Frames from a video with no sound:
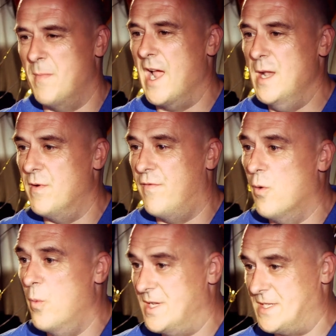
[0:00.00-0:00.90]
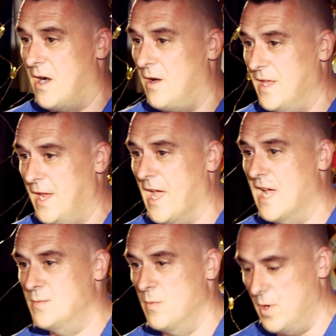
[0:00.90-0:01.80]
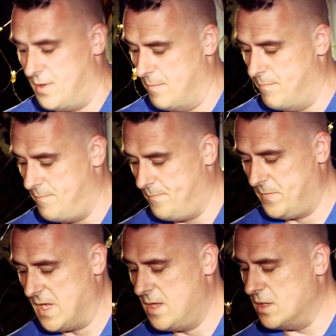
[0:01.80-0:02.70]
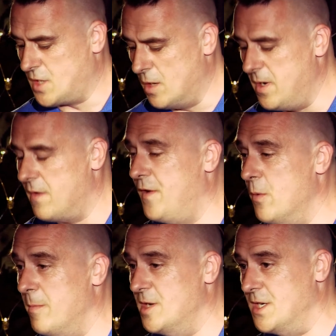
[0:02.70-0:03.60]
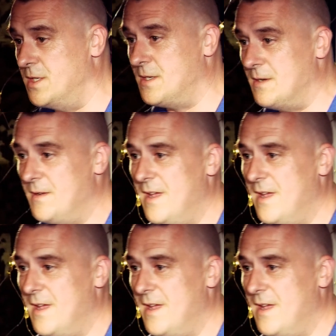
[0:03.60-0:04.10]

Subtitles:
made before we start the engagement with them. There's going to be a few images.